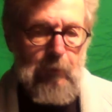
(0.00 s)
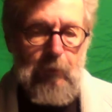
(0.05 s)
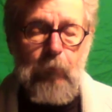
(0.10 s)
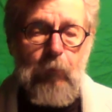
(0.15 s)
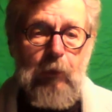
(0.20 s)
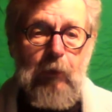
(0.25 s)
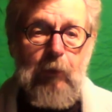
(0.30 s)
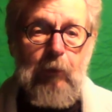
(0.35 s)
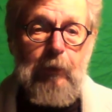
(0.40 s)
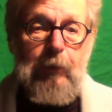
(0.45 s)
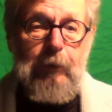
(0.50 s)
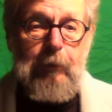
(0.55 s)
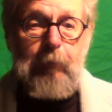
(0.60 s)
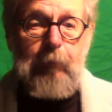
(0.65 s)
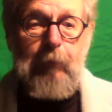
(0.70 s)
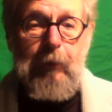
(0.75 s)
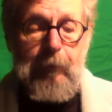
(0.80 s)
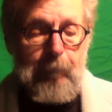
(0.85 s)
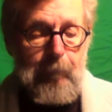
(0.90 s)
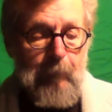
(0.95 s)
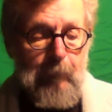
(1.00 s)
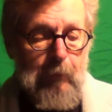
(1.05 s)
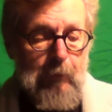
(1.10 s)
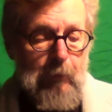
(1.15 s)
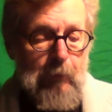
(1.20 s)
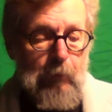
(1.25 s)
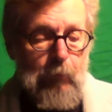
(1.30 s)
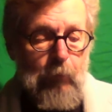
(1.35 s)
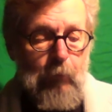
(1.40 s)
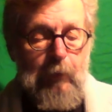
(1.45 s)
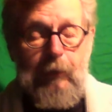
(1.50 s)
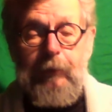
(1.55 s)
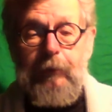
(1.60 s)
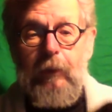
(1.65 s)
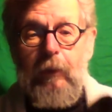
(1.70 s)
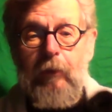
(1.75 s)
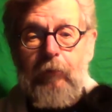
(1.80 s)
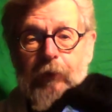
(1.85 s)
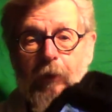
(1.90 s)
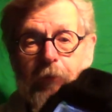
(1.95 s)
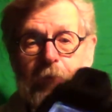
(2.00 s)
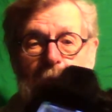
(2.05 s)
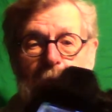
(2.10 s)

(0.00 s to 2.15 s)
And, well, anyway, what I did is I